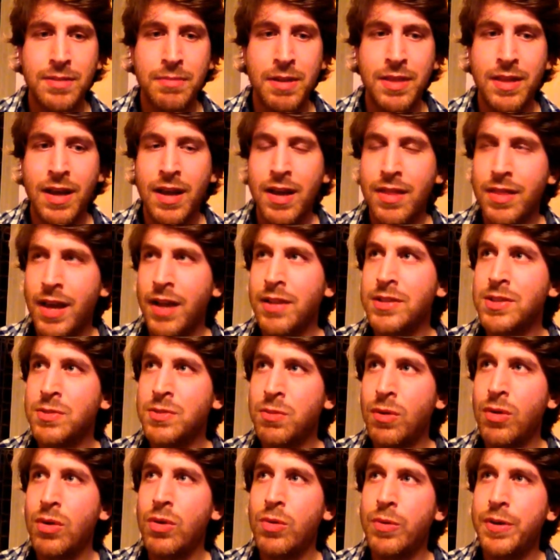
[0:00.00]
I mean, that's
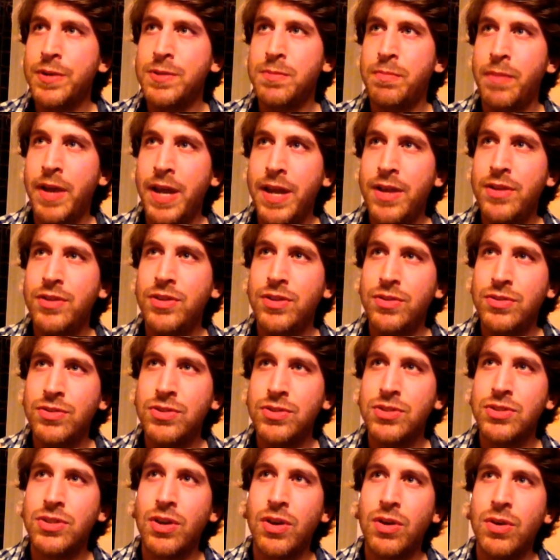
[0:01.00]
what always made you
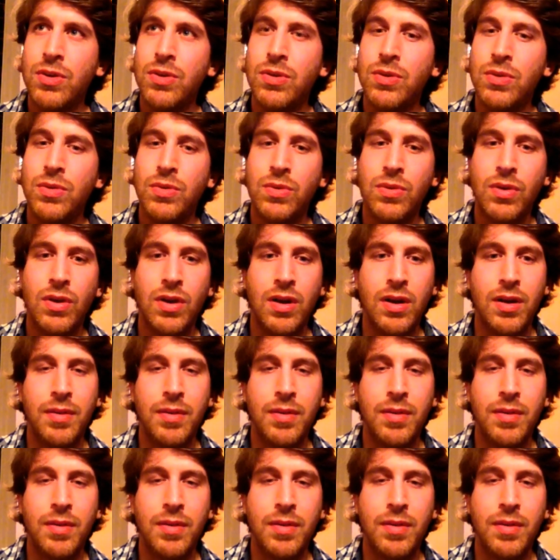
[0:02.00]
so